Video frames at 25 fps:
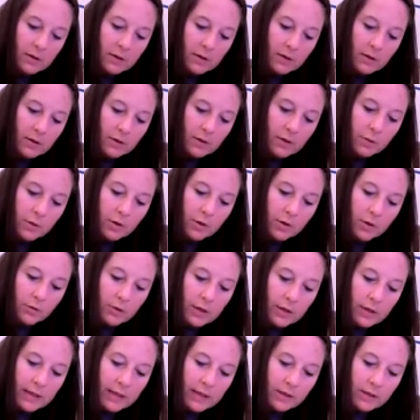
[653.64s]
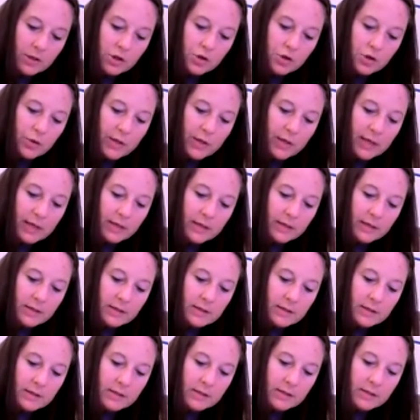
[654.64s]
I'm going to write
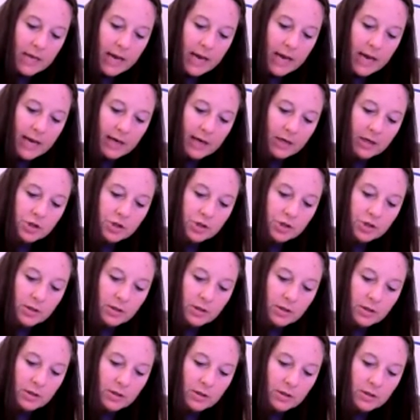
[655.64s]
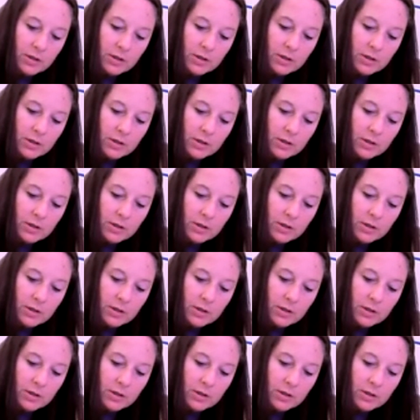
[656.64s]
transaction.